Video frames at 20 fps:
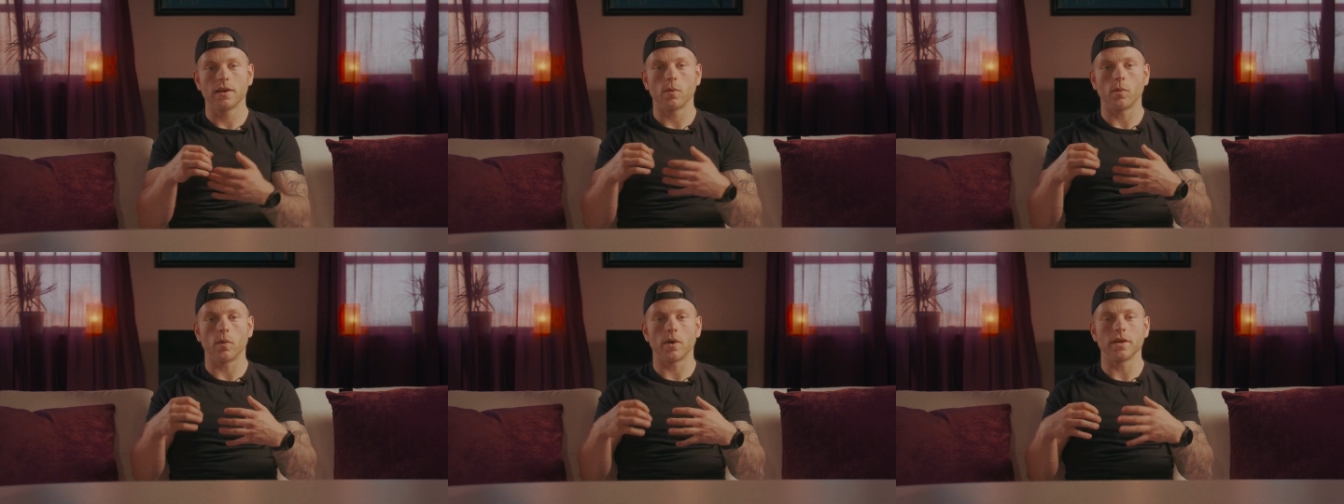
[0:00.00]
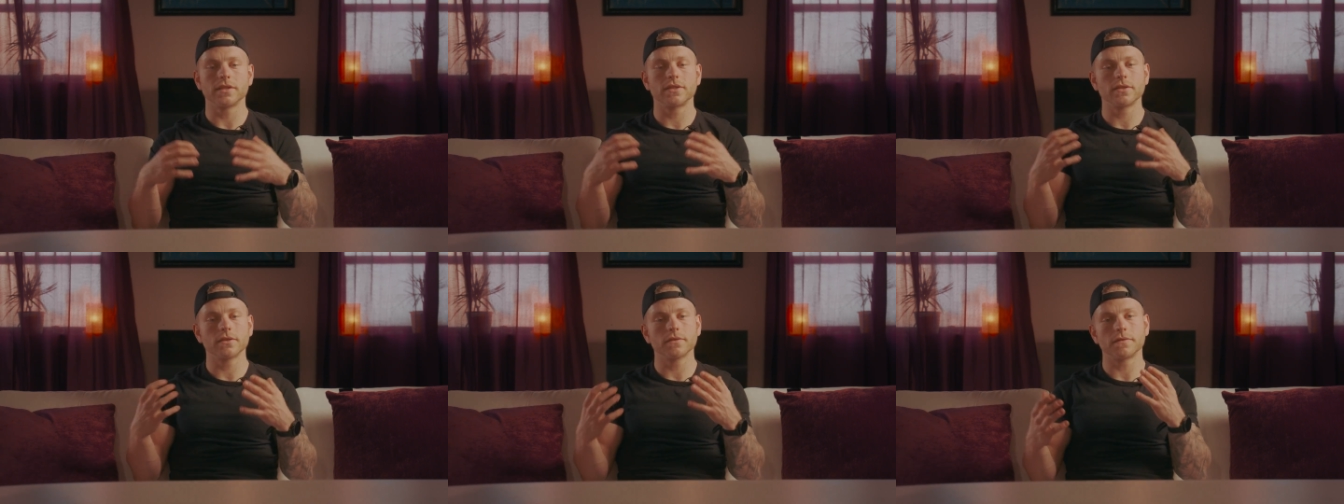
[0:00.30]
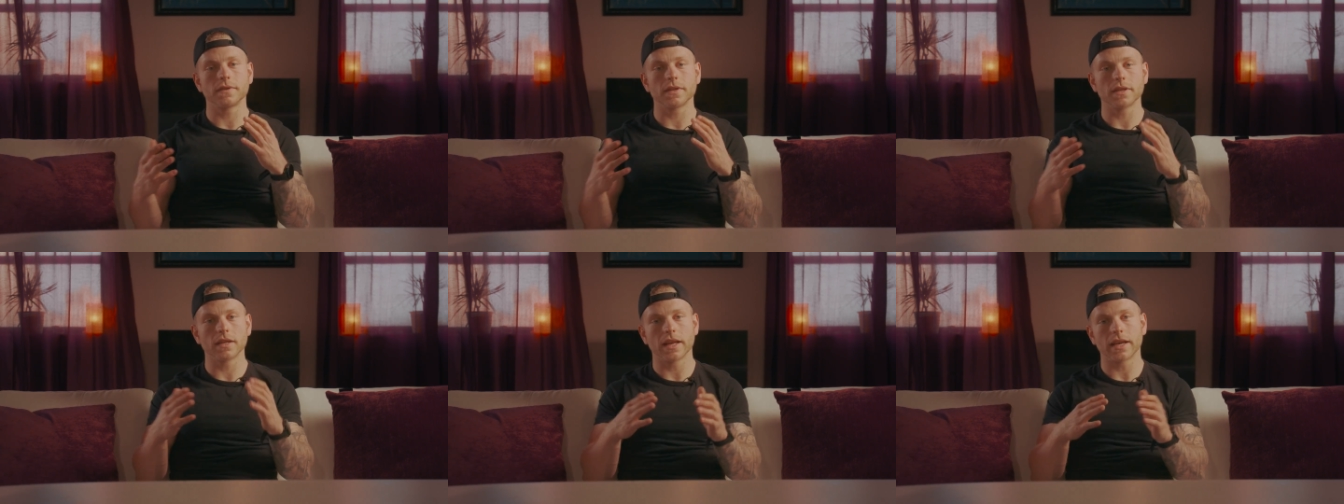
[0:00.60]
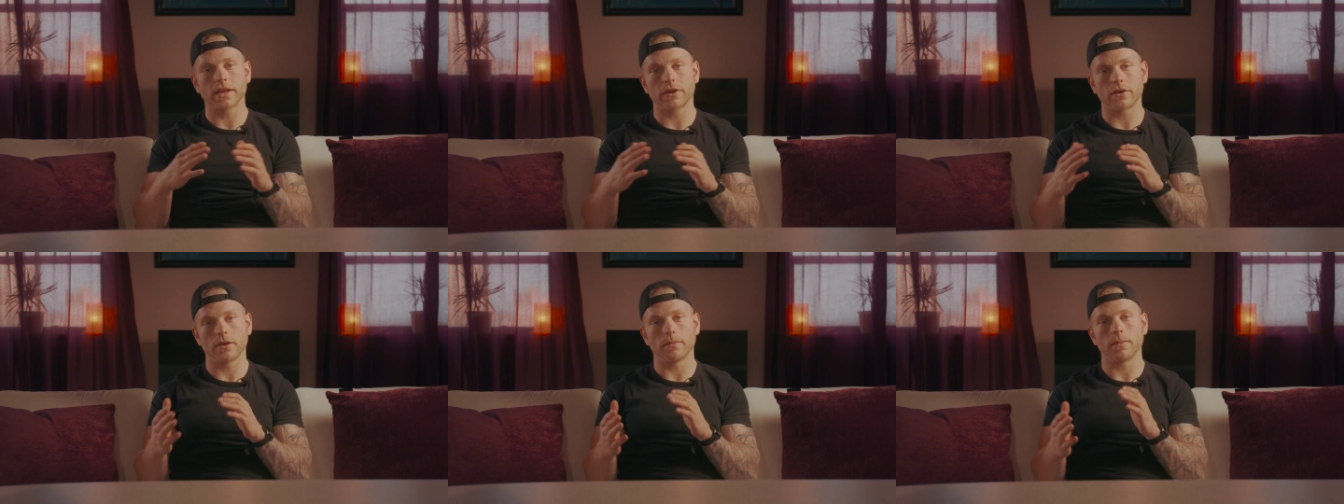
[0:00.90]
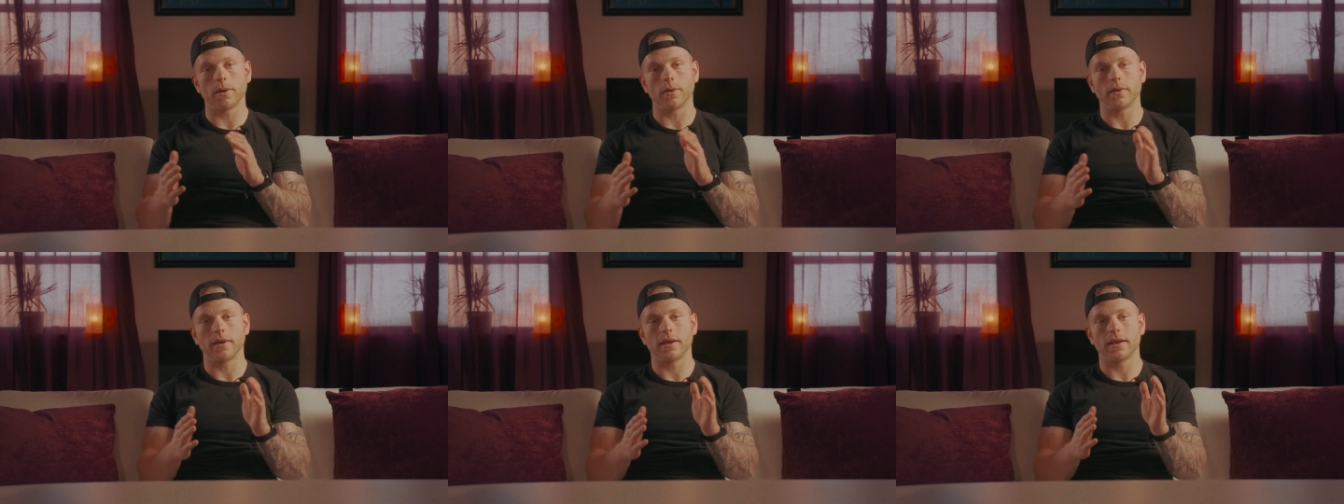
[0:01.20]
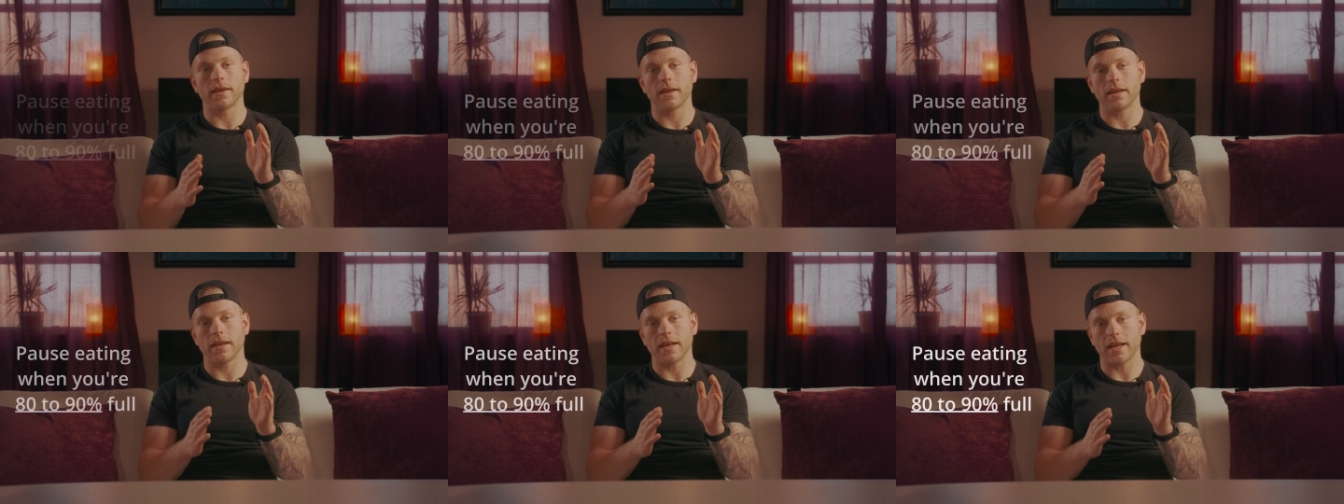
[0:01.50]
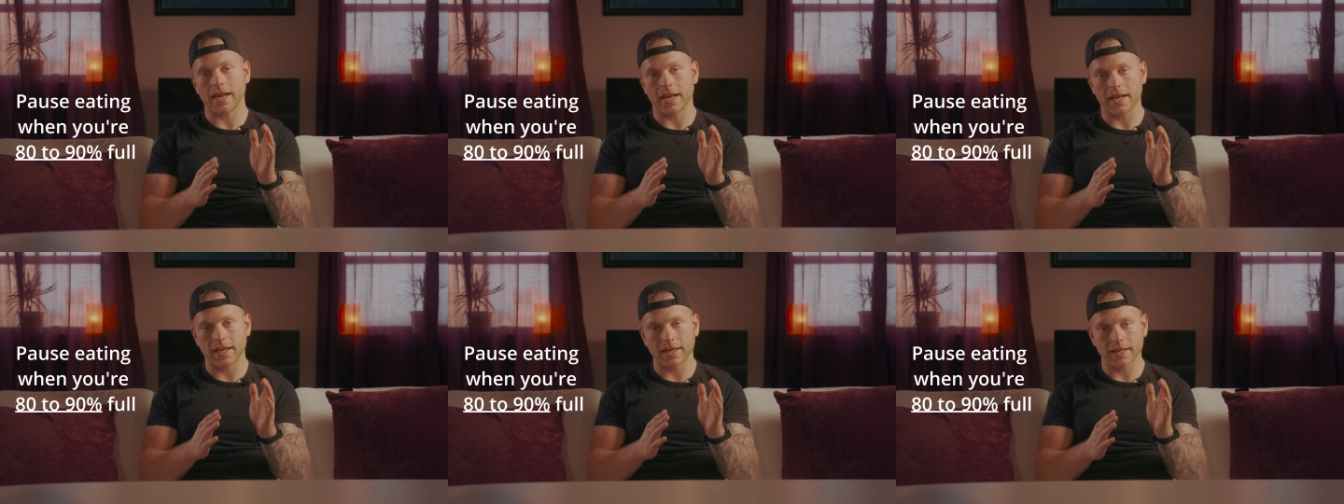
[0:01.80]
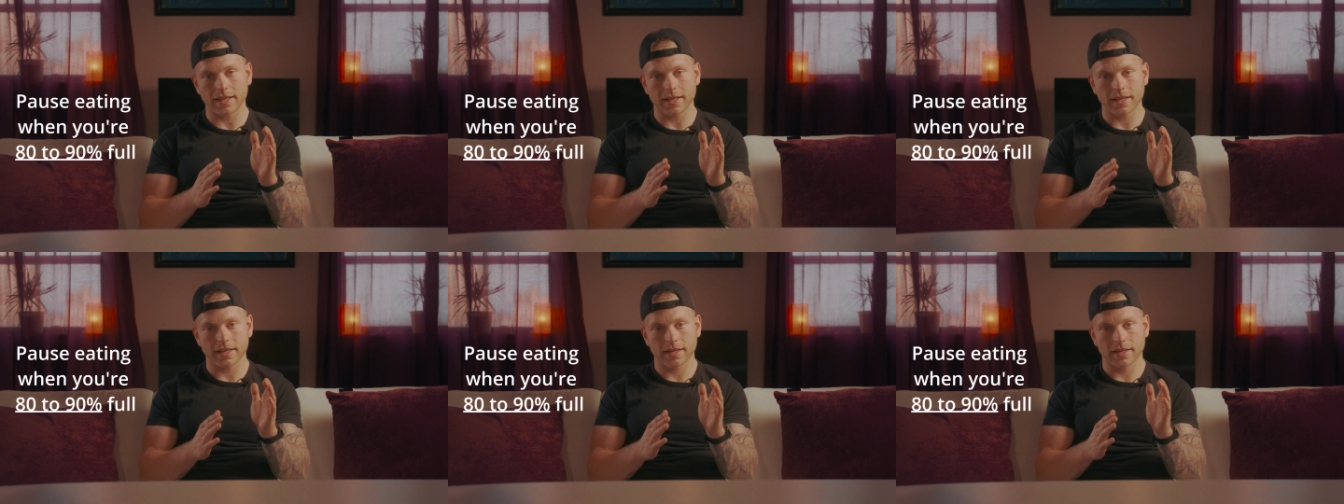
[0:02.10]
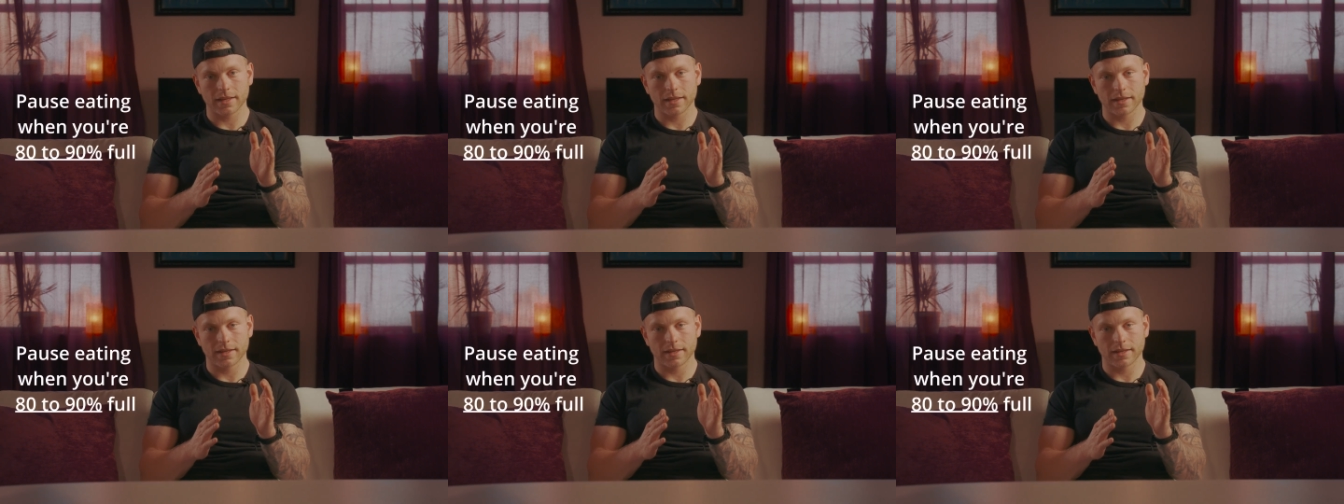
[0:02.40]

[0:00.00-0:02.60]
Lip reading: once you feel like you're about 80